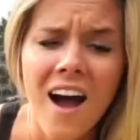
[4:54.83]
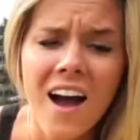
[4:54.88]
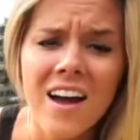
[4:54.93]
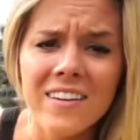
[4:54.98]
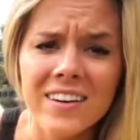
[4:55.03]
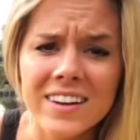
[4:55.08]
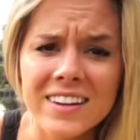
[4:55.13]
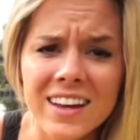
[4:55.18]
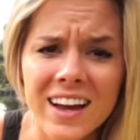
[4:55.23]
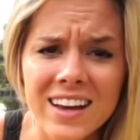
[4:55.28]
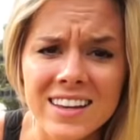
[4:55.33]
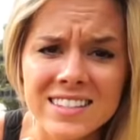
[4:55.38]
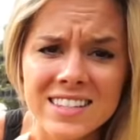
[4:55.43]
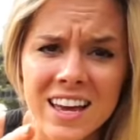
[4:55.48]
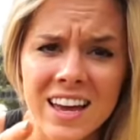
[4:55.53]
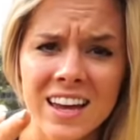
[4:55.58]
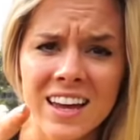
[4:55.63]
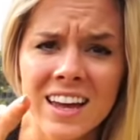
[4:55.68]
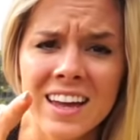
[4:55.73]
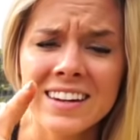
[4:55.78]
All right, guys,
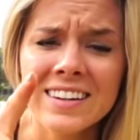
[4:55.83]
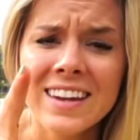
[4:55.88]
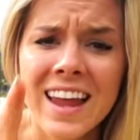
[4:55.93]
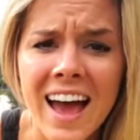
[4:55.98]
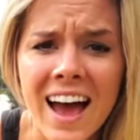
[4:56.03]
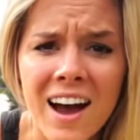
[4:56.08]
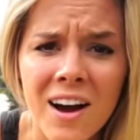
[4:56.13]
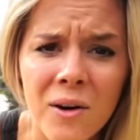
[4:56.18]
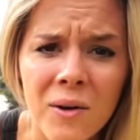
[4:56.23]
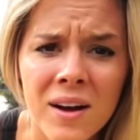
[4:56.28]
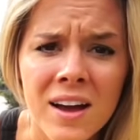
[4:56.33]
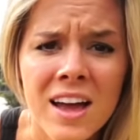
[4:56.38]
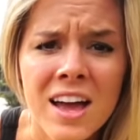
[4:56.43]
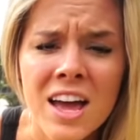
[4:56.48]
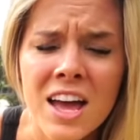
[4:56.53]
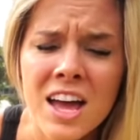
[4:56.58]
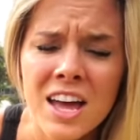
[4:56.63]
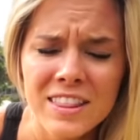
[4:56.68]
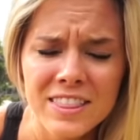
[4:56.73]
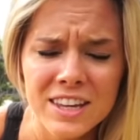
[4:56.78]
now
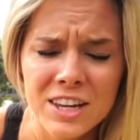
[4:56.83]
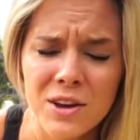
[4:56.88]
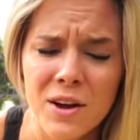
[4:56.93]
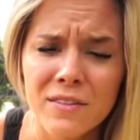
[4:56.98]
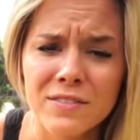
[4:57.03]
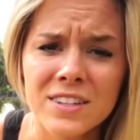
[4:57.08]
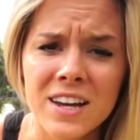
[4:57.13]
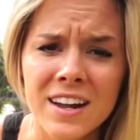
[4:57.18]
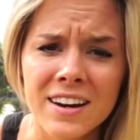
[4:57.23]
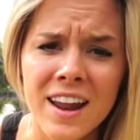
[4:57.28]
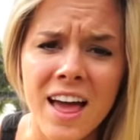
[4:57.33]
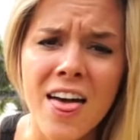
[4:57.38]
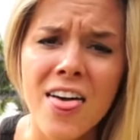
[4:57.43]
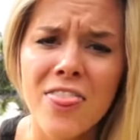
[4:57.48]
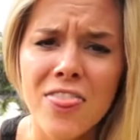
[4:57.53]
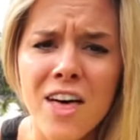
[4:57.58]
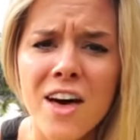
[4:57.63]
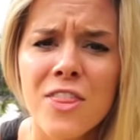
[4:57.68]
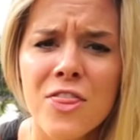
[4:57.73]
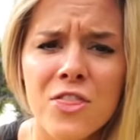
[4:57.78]
that you have done
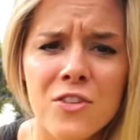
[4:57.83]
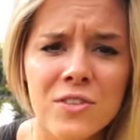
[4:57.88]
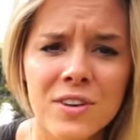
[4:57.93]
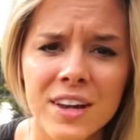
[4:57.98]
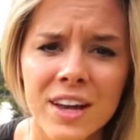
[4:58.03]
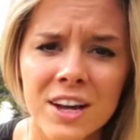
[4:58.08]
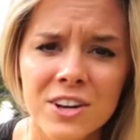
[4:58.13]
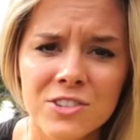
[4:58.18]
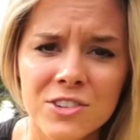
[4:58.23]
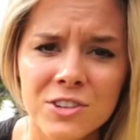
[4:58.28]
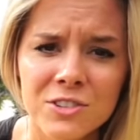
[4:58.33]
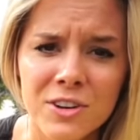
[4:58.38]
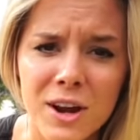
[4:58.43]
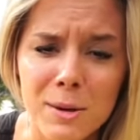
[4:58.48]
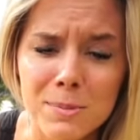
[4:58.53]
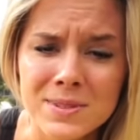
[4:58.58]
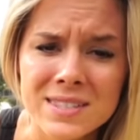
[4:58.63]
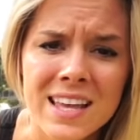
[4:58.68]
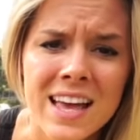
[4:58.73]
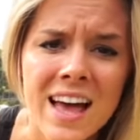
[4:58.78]
the three hundred
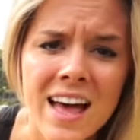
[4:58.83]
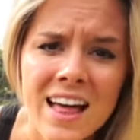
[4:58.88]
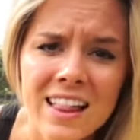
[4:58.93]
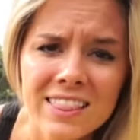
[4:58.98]
reps.